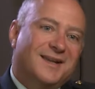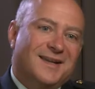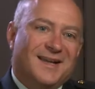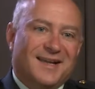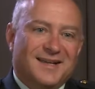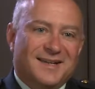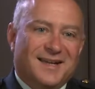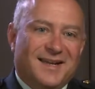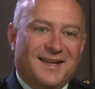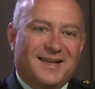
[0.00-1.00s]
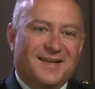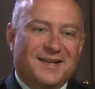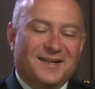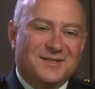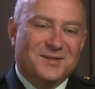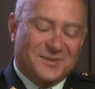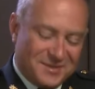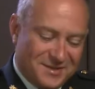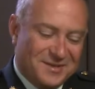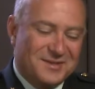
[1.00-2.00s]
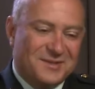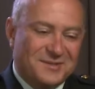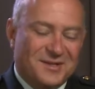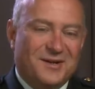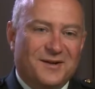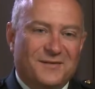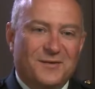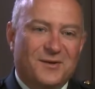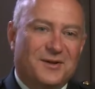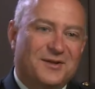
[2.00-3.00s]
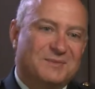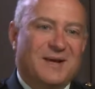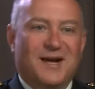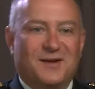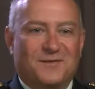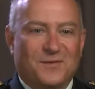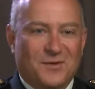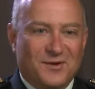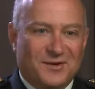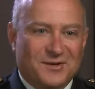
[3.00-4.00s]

and so there was a lot of phone calls back and forth,